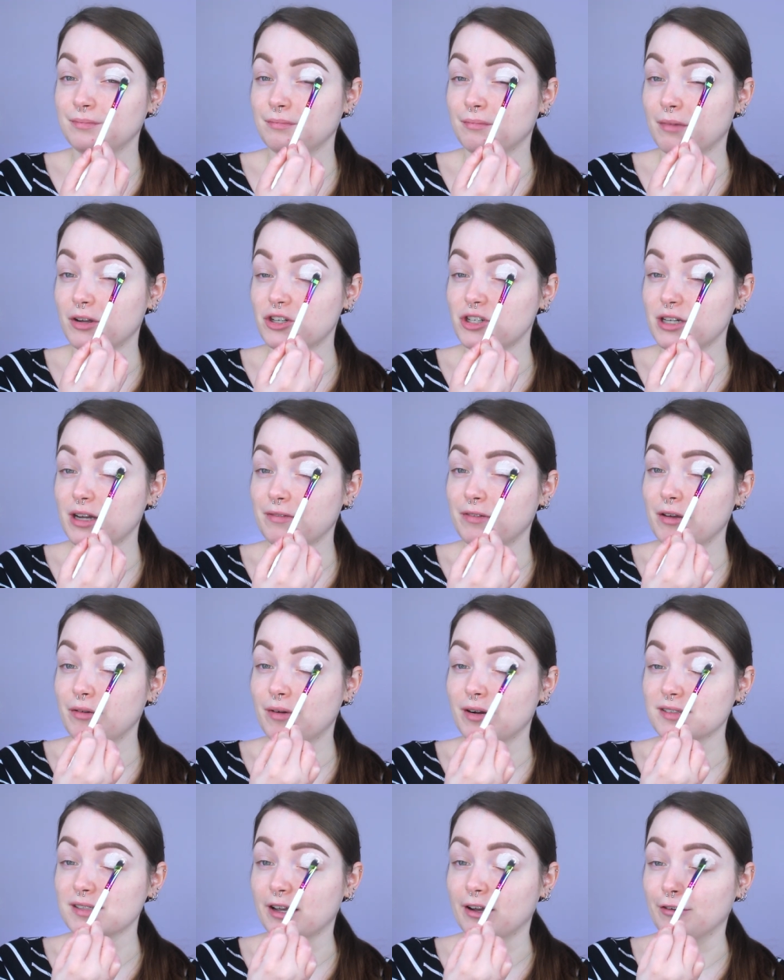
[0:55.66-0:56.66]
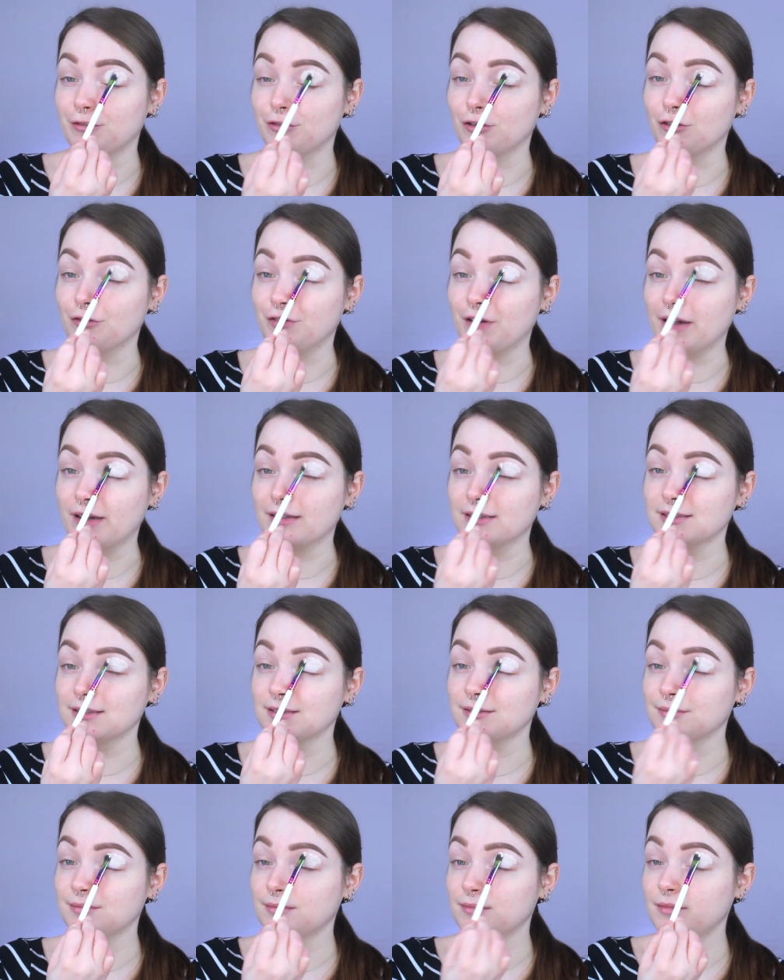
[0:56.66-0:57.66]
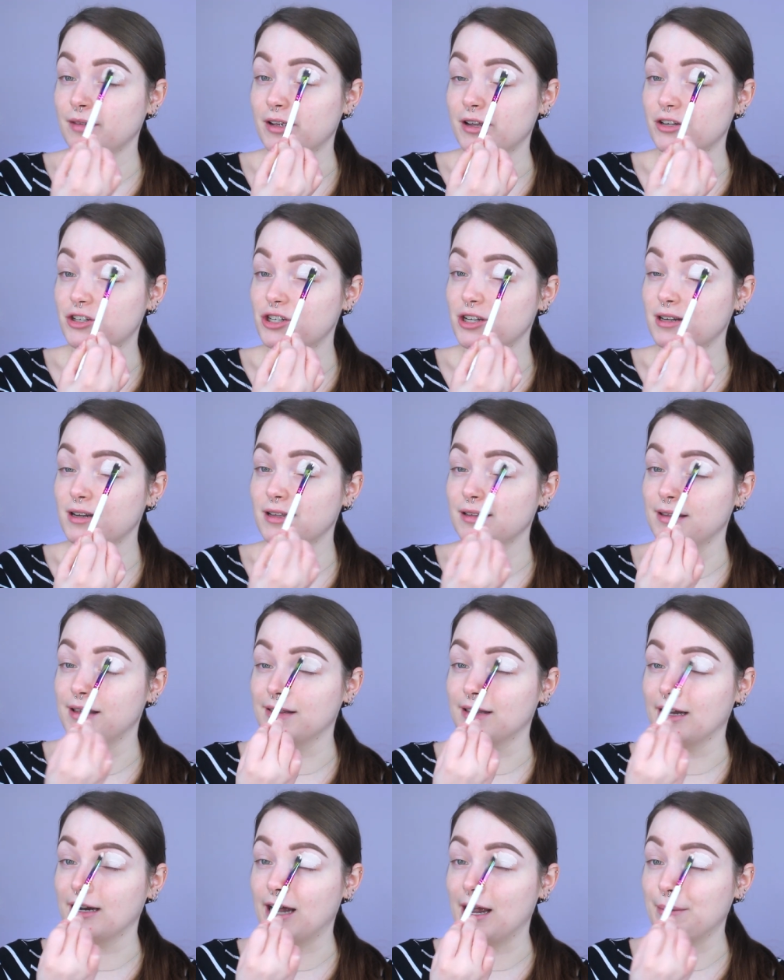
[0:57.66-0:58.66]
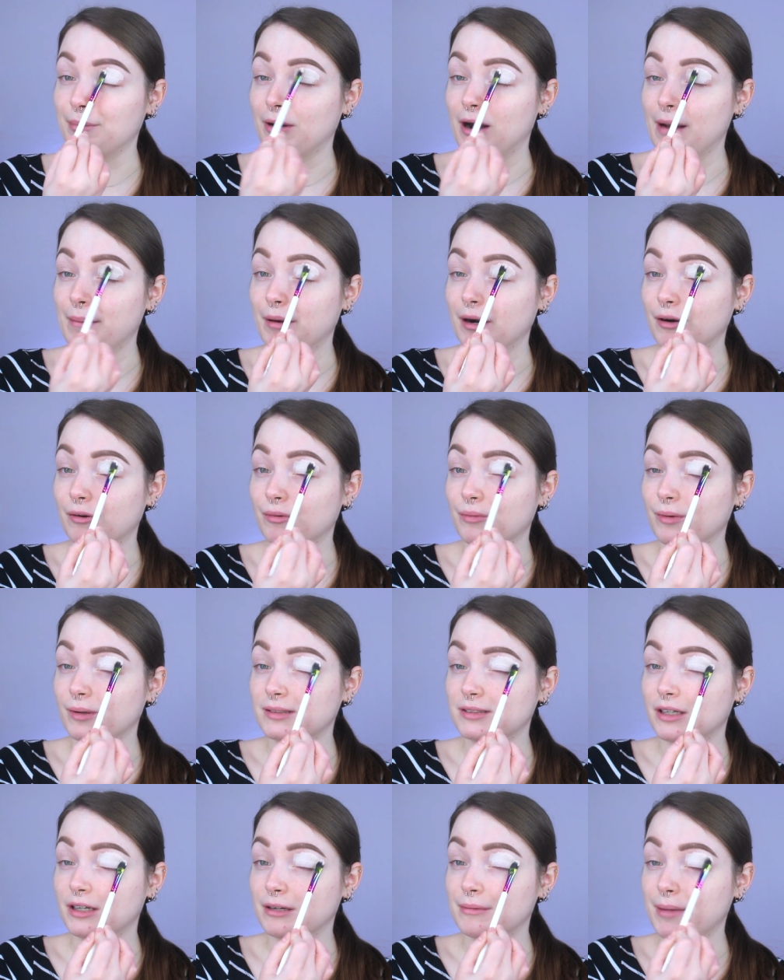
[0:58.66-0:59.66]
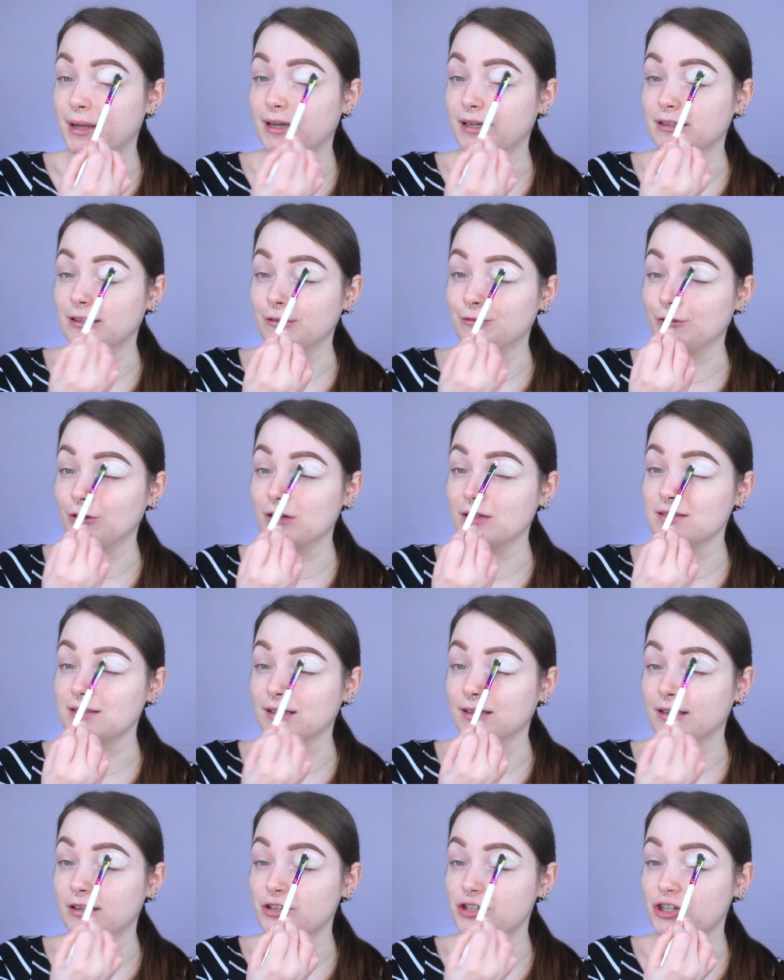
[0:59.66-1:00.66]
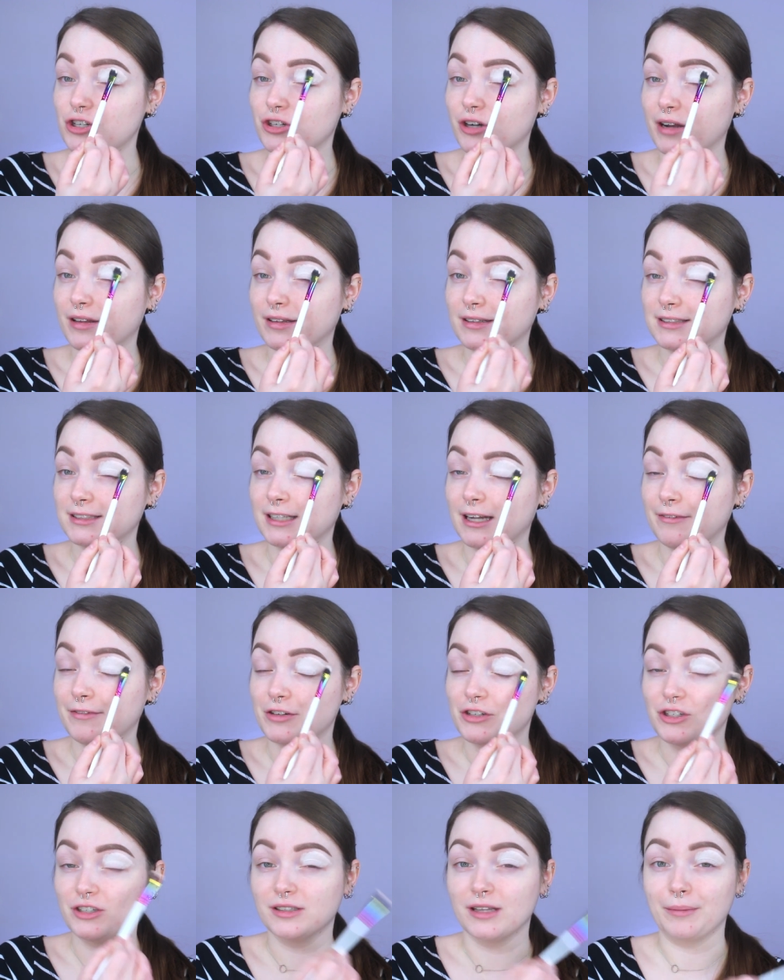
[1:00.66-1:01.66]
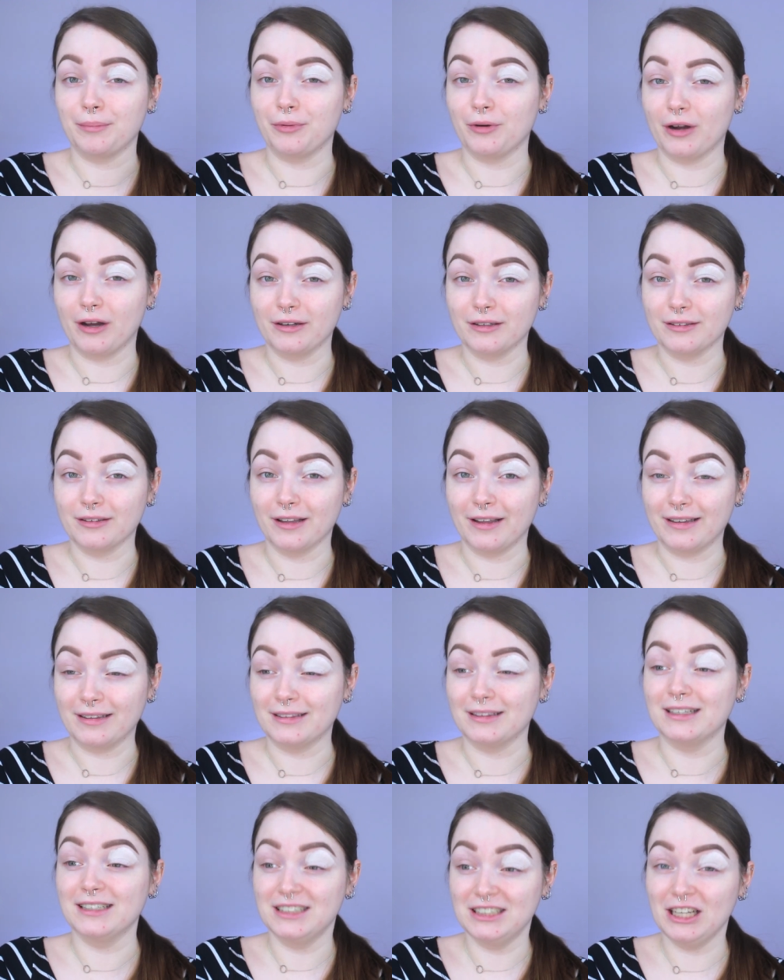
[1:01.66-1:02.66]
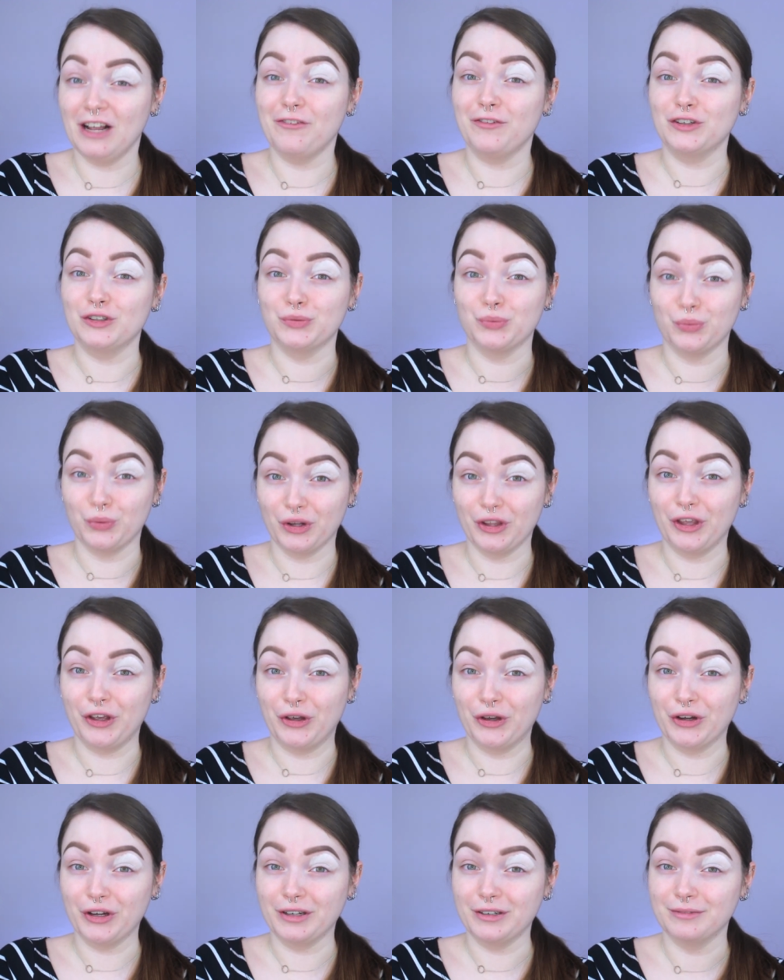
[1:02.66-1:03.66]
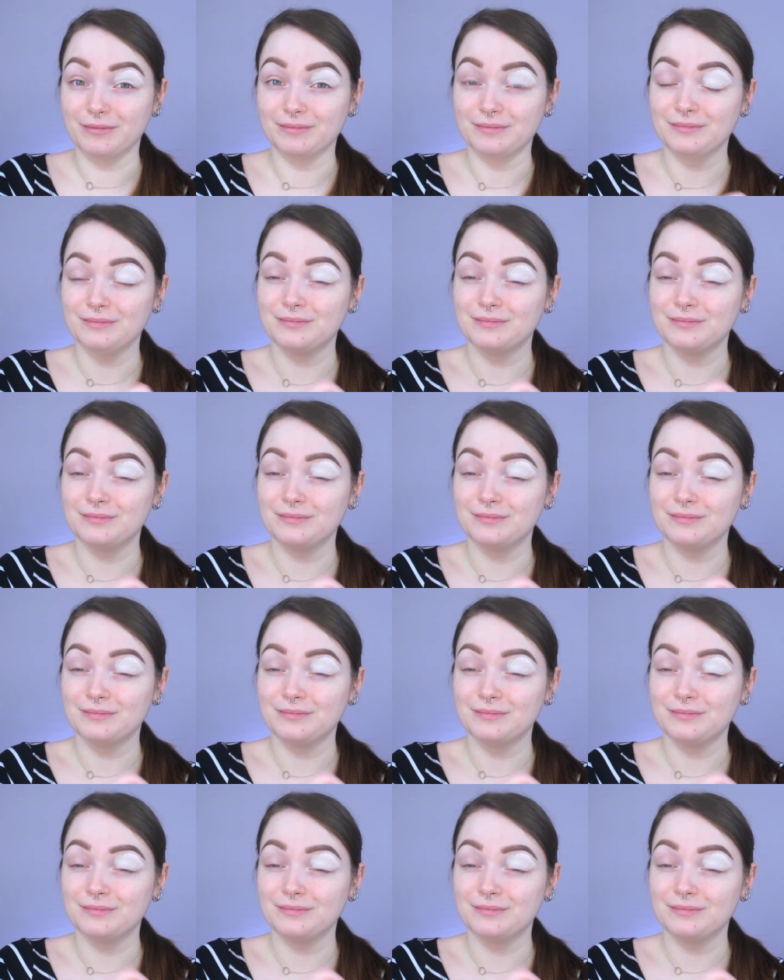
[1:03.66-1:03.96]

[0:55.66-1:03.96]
But she definitely wears like a full face. And she didn't think that eye primer was gonna make a difference. And then she tried this stuff and she's like, Breyonna, like, this stuff is really good.